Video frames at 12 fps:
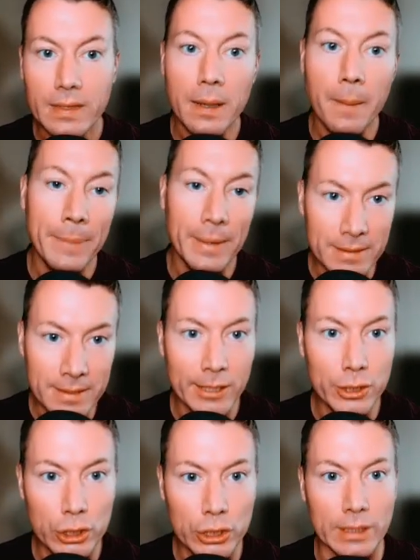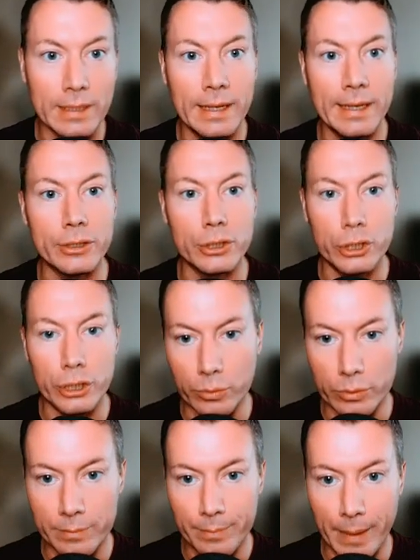potentially a head and
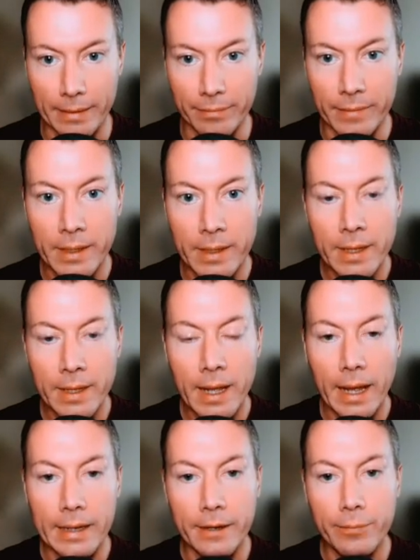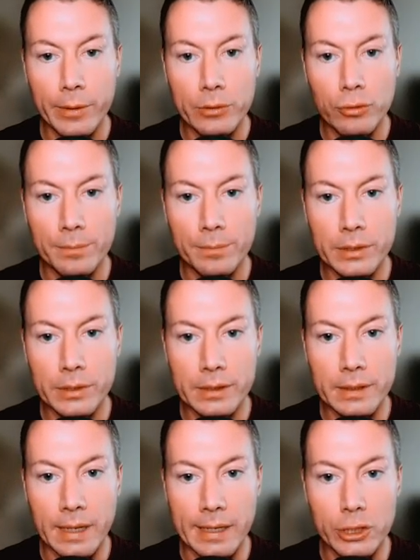shoulders pattern. And then if we drop to the
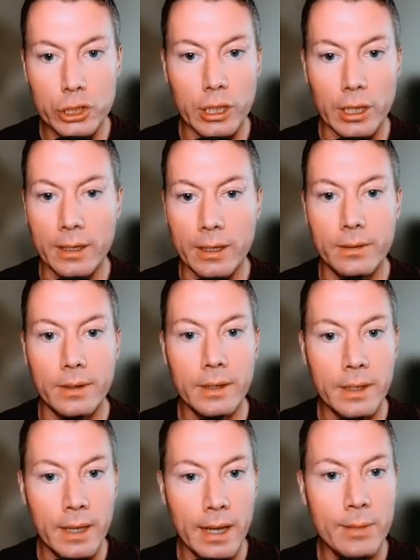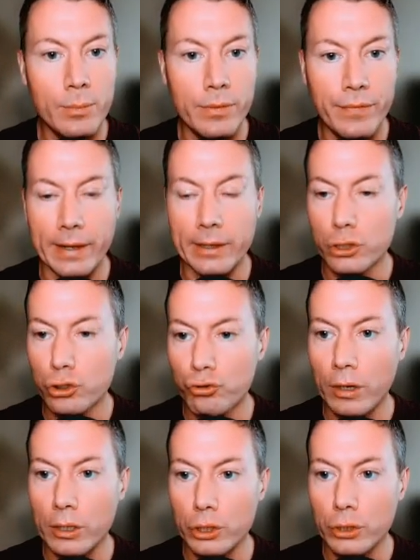day chart, again, we've had a
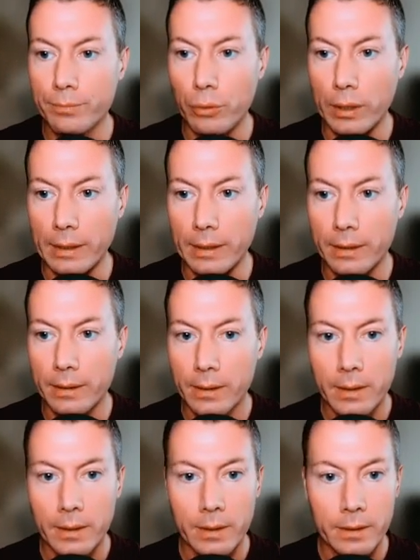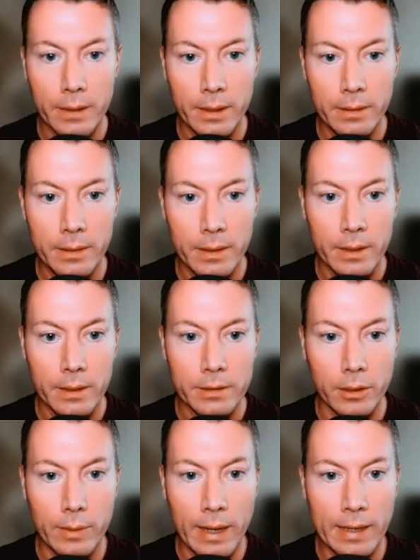structure break. Yeah,
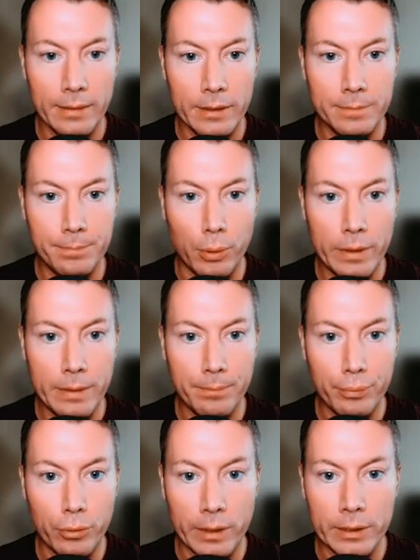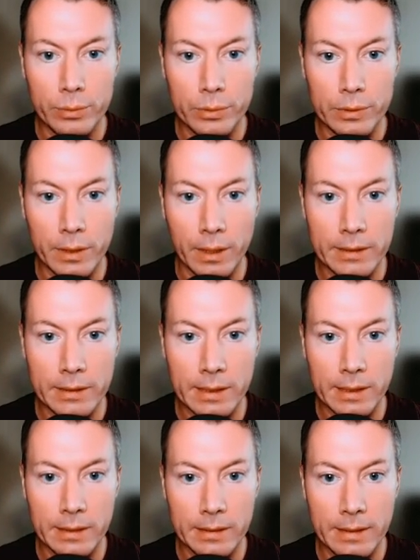so at this point, price was nicely
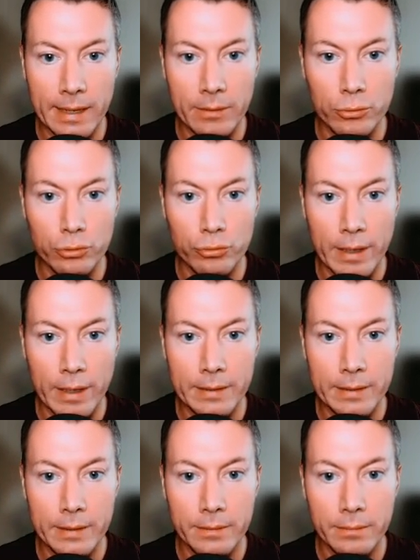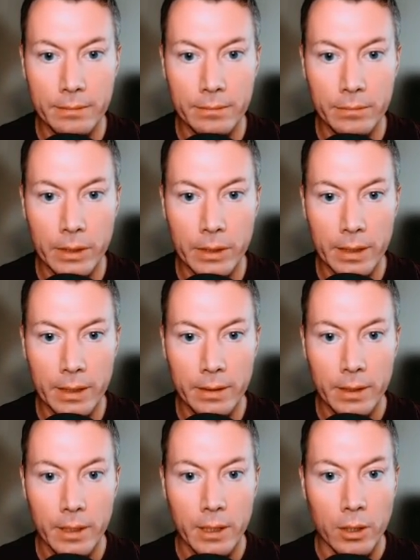in a downtrend. Yeah,
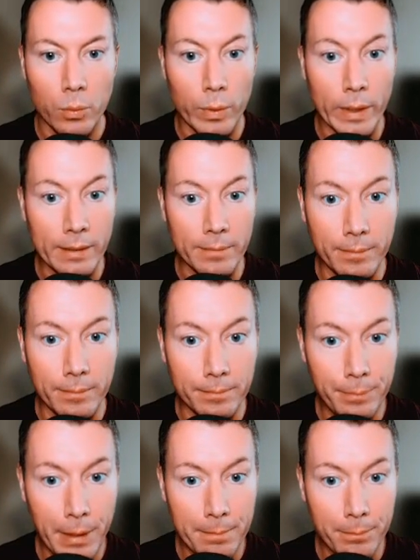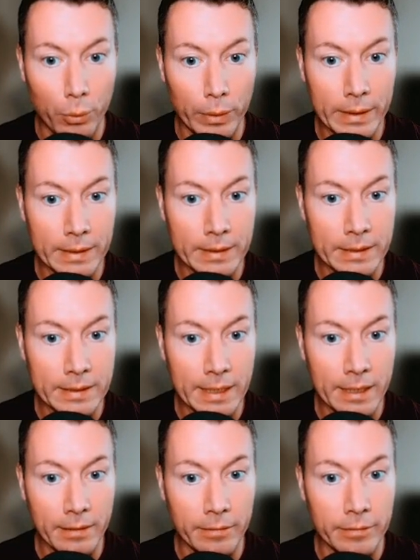we pinpointed this
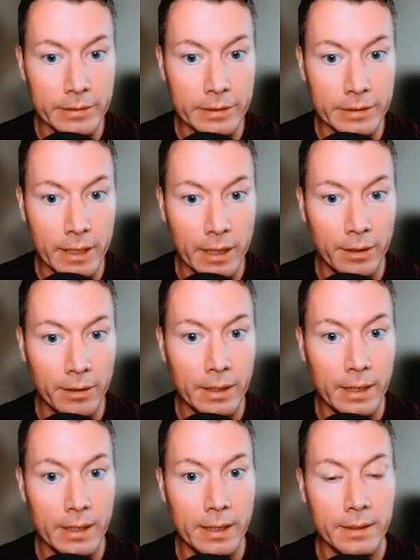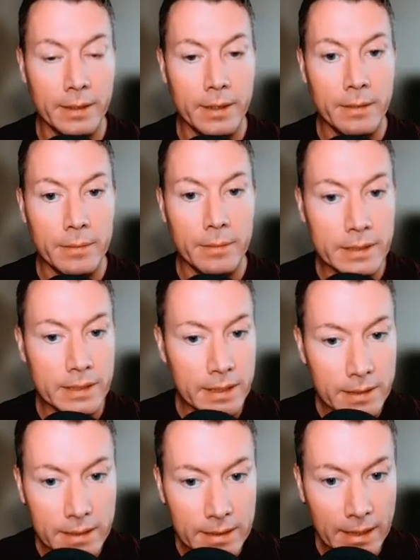area as a target, but
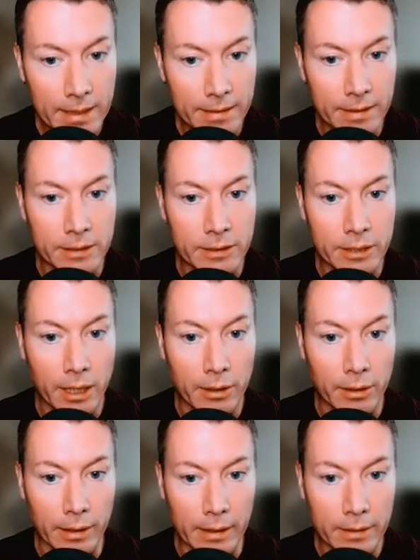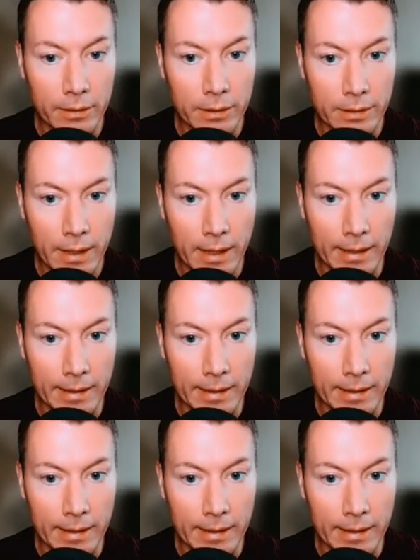since it's hit this target, look at that. It's